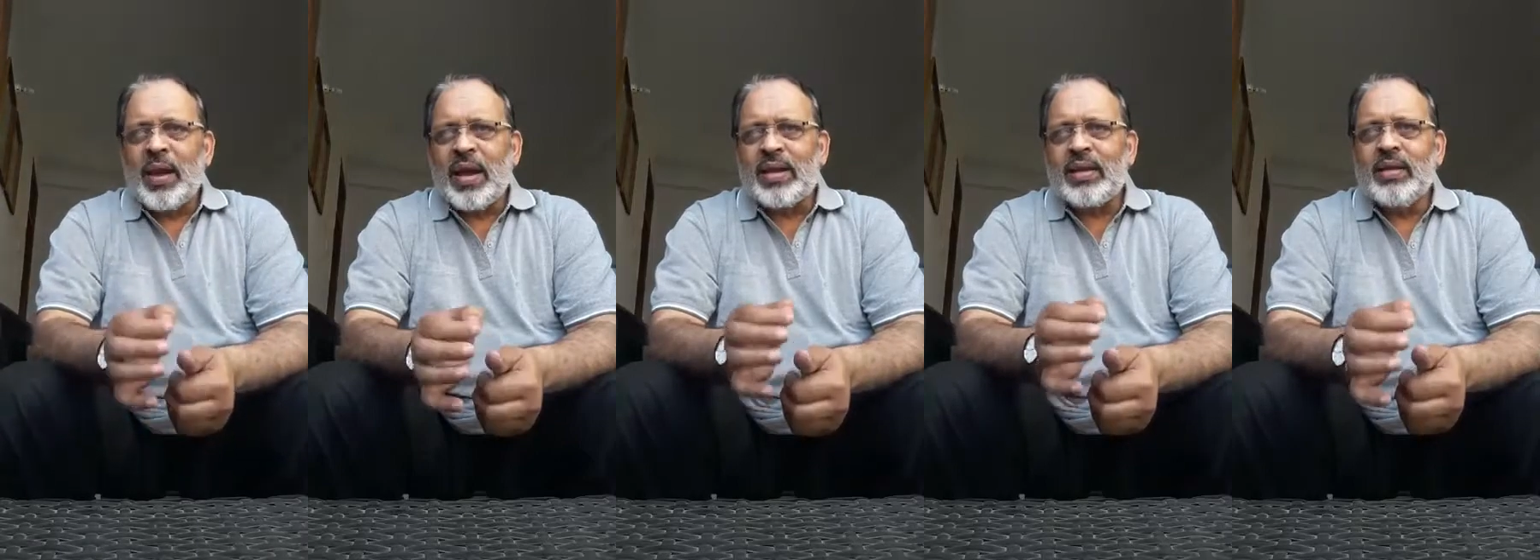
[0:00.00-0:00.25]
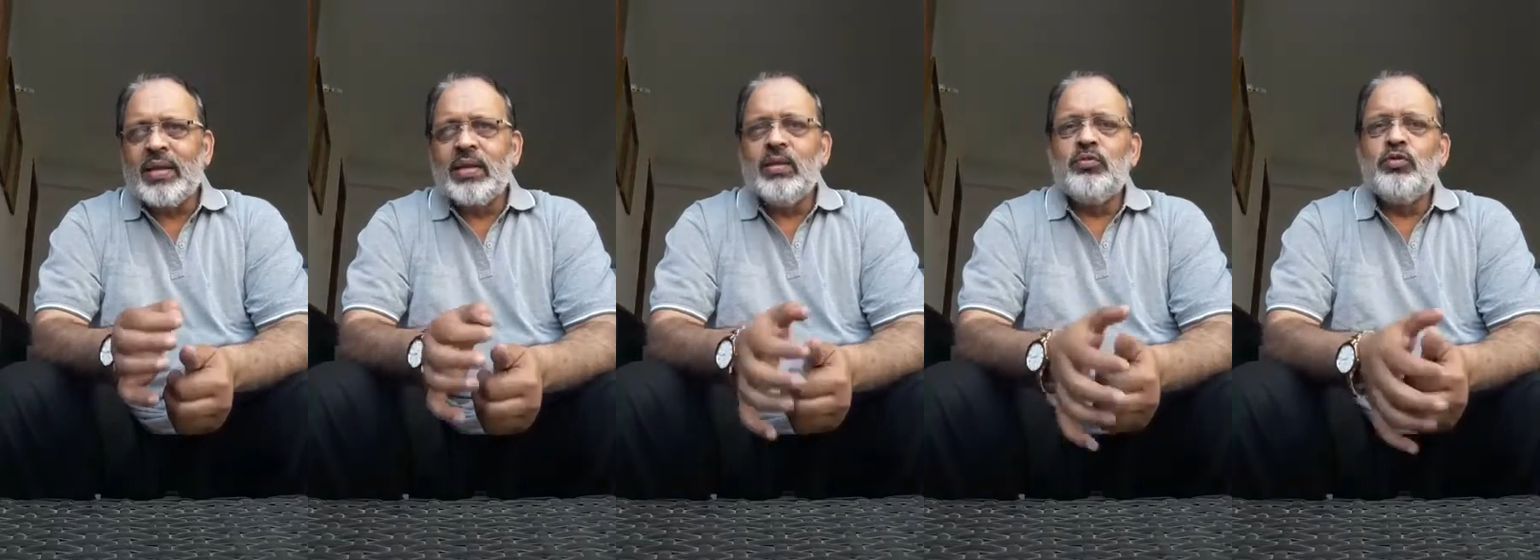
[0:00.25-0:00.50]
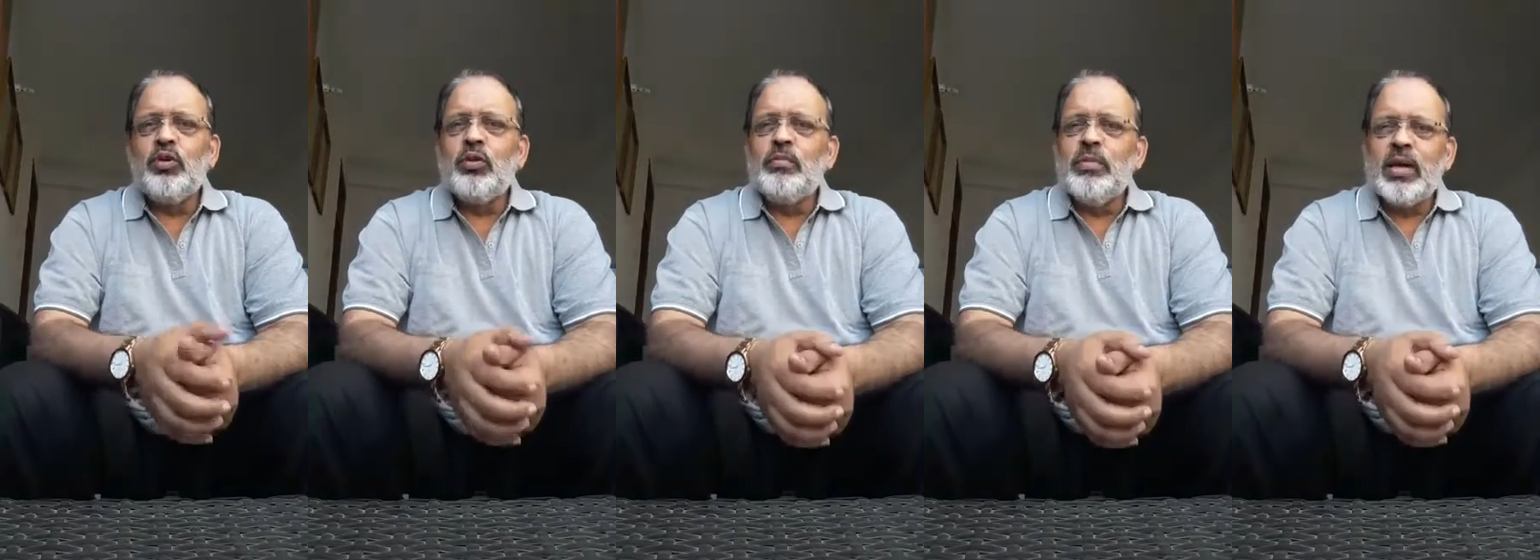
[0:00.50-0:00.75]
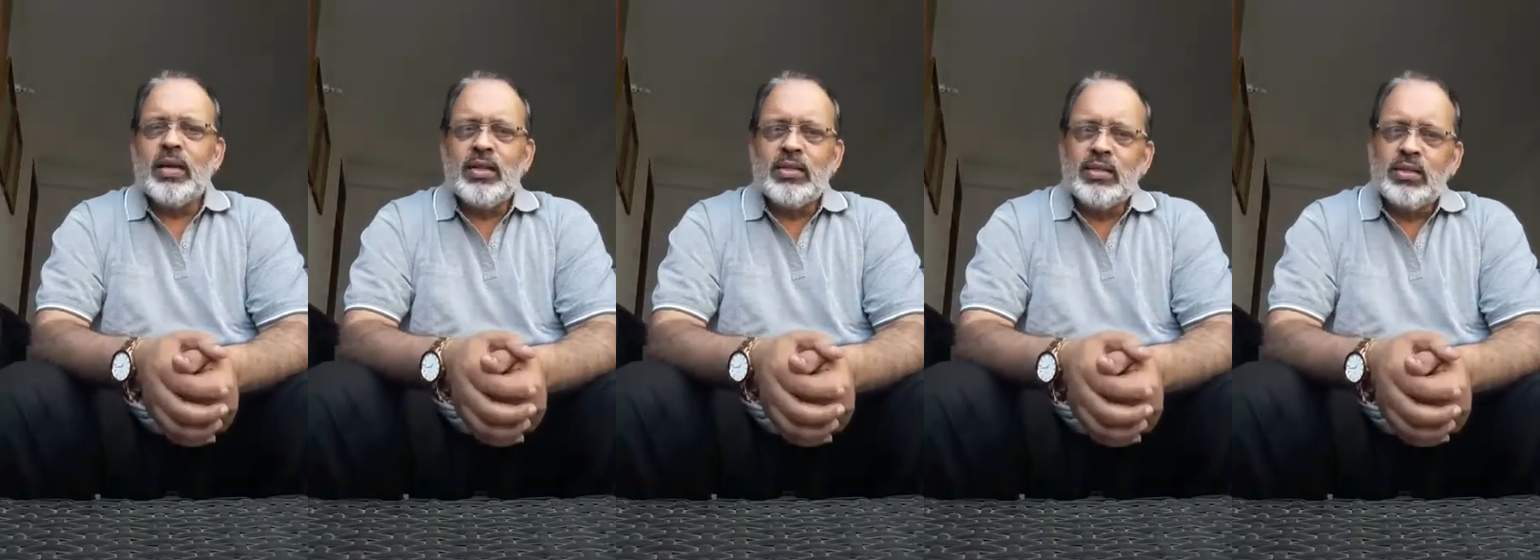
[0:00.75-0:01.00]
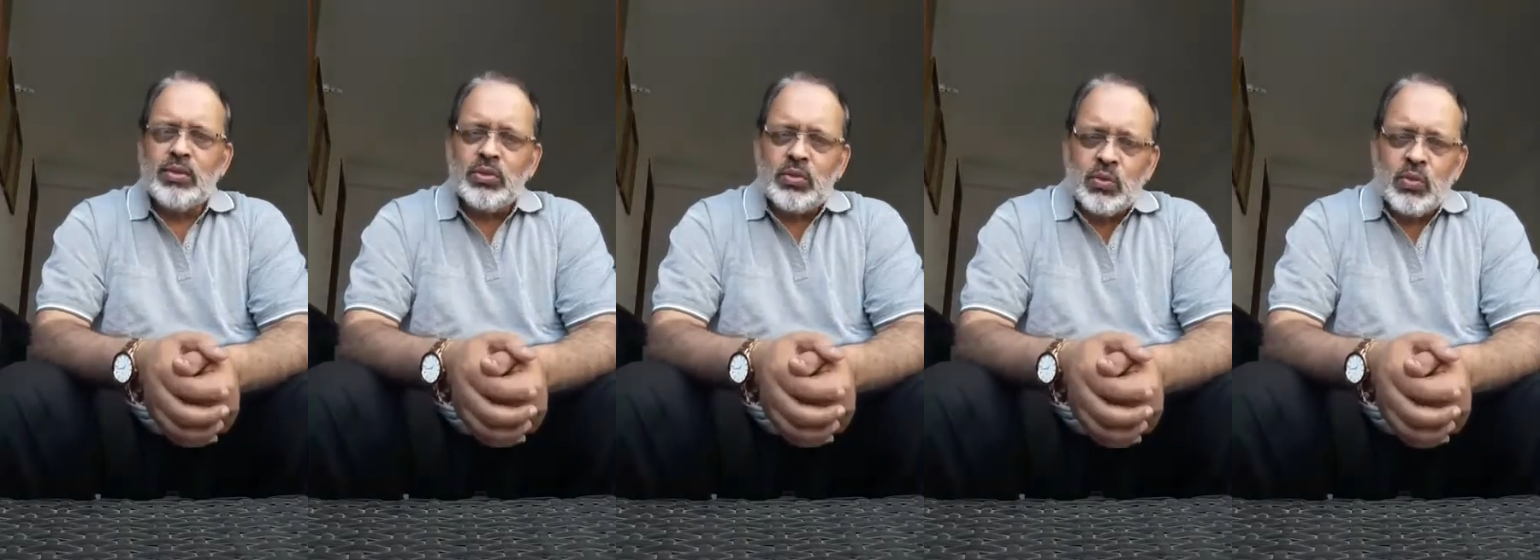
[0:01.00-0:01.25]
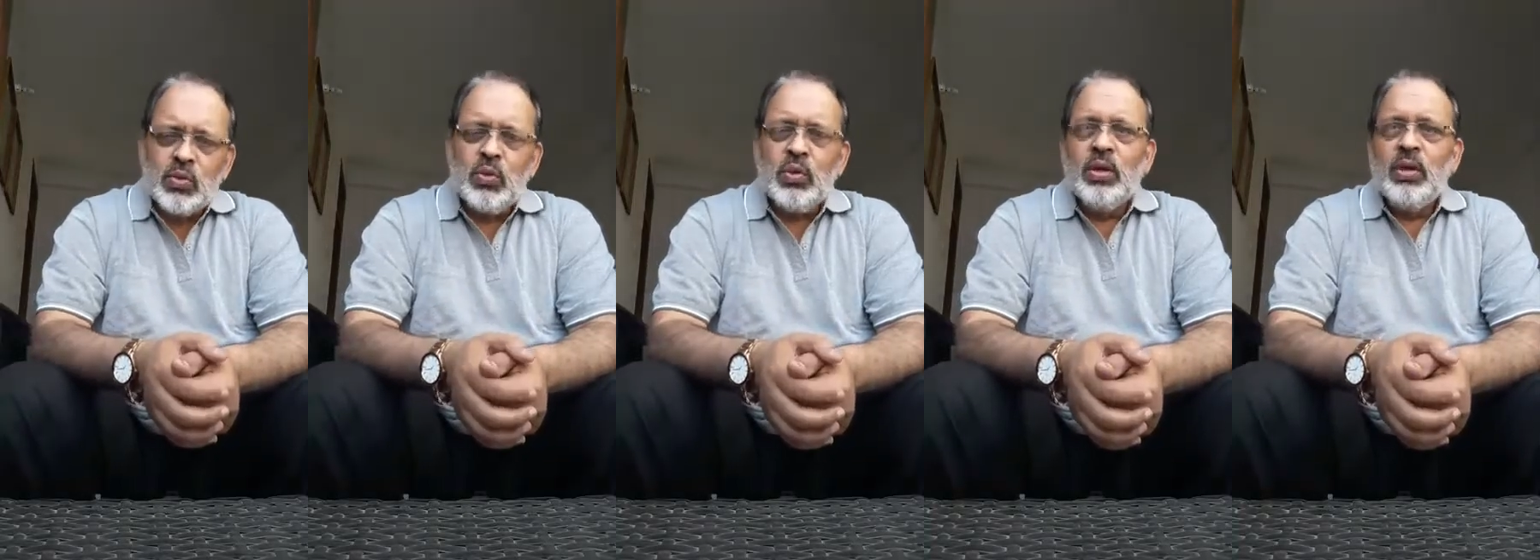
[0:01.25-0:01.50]
acting if you're managing
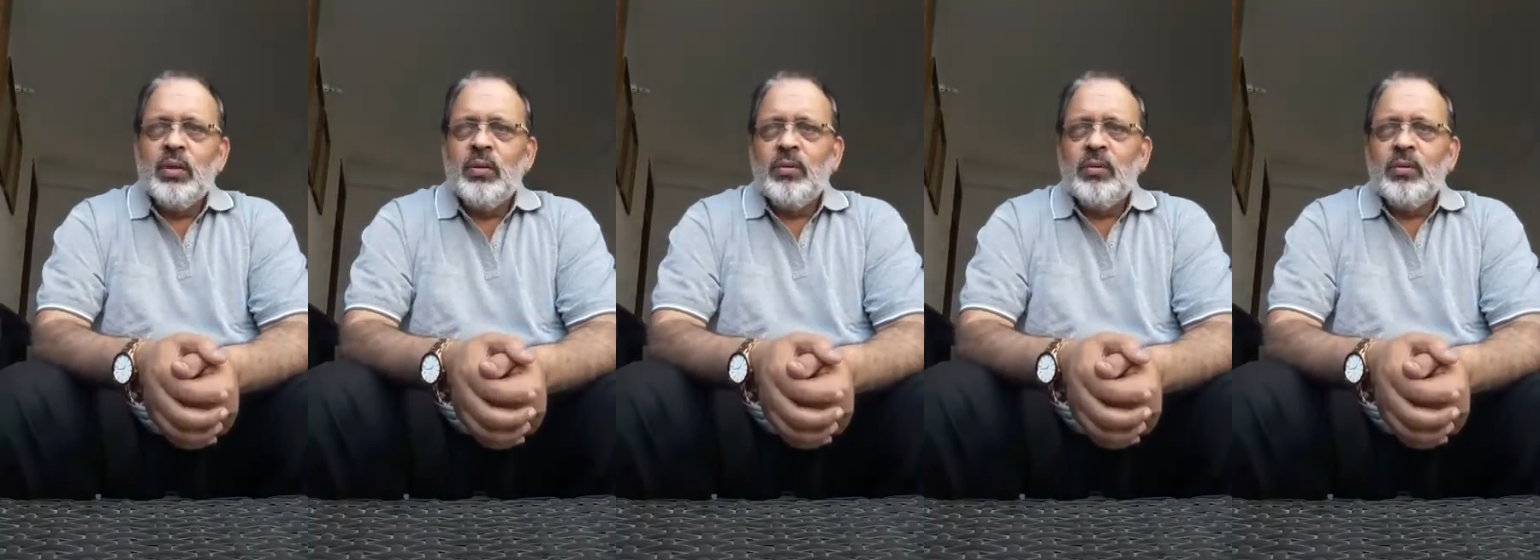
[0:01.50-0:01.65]
you,